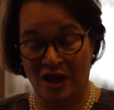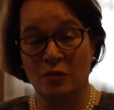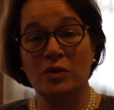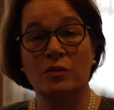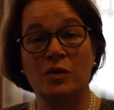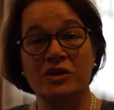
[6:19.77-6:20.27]

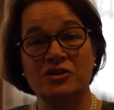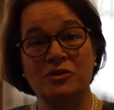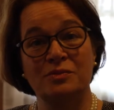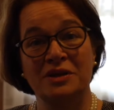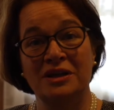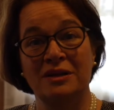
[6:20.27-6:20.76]
We want to
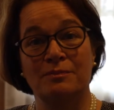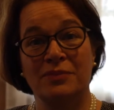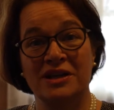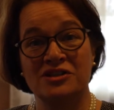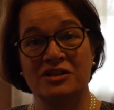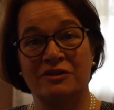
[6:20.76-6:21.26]
be
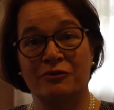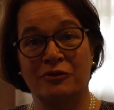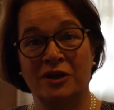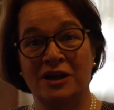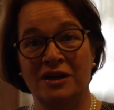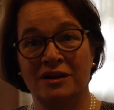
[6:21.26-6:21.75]

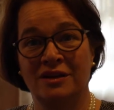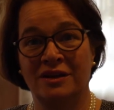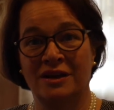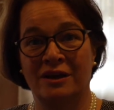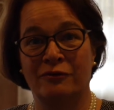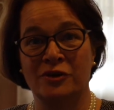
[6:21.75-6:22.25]
plastic-free in
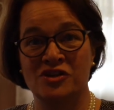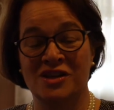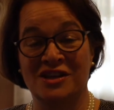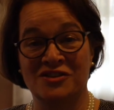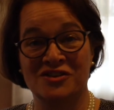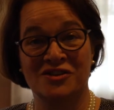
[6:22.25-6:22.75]
every
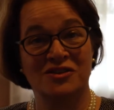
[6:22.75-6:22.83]
sense.